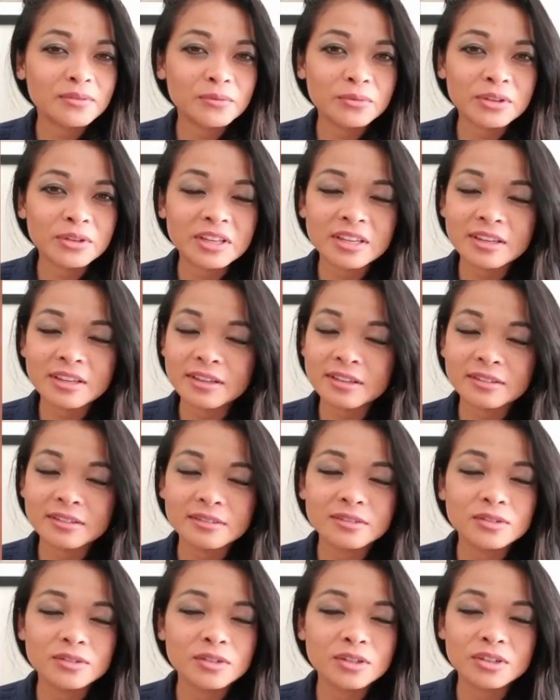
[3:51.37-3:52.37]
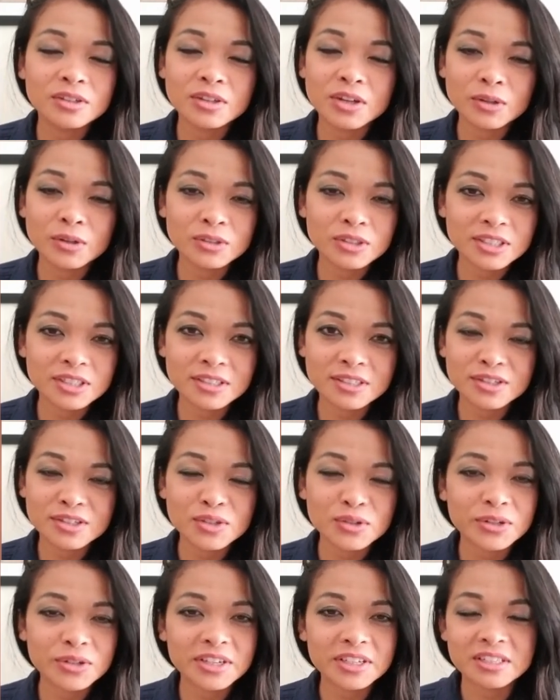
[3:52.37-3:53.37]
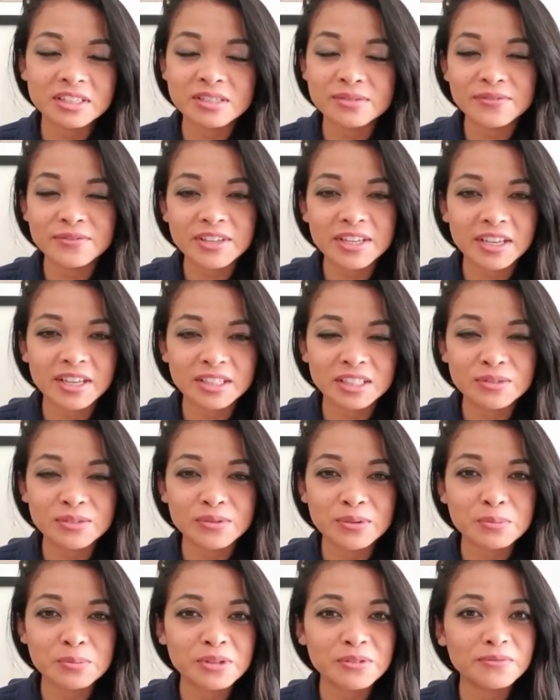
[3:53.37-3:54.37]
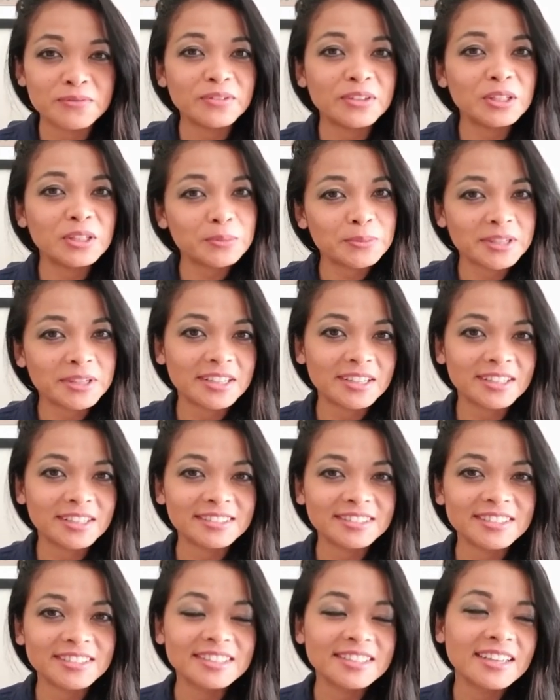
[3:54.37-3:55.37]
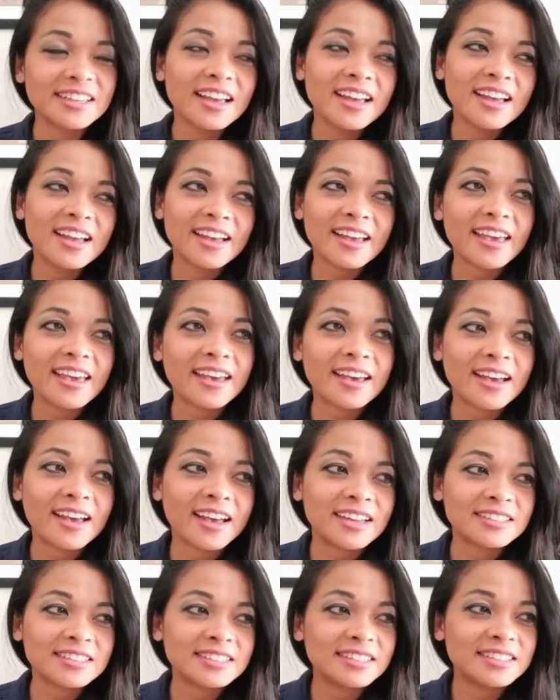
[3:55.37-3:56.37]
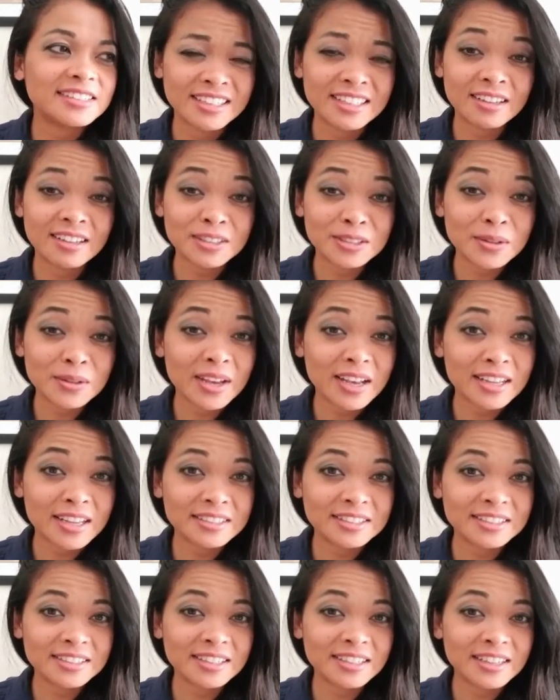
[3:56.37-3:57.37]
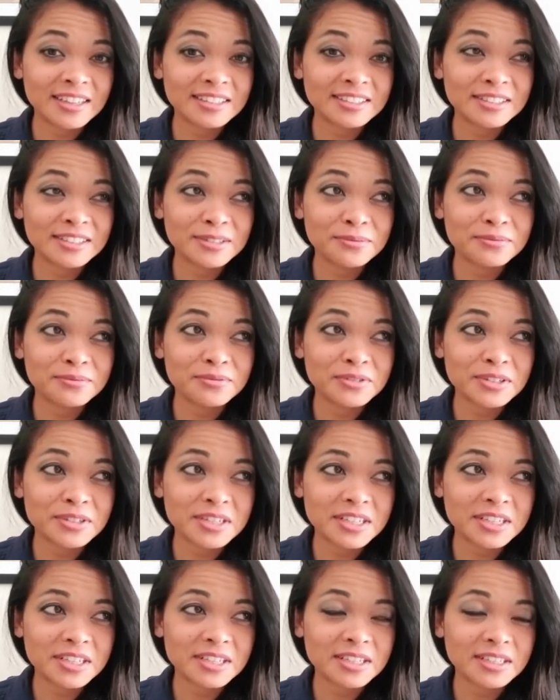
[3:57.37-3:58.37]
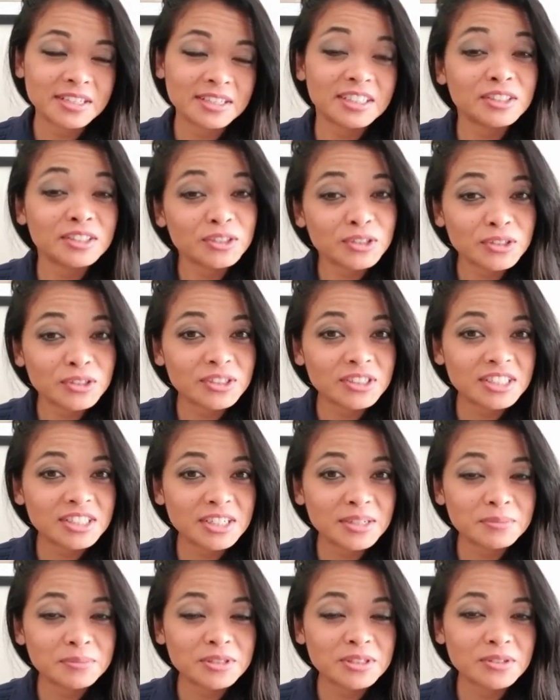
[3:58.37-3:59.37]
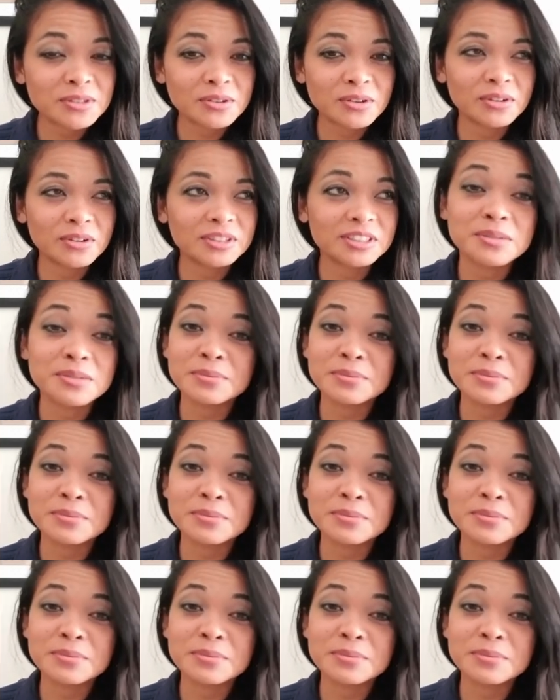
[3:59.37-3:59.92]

He coaches and trains VAs from the Philippines, and he also has some free internships, or some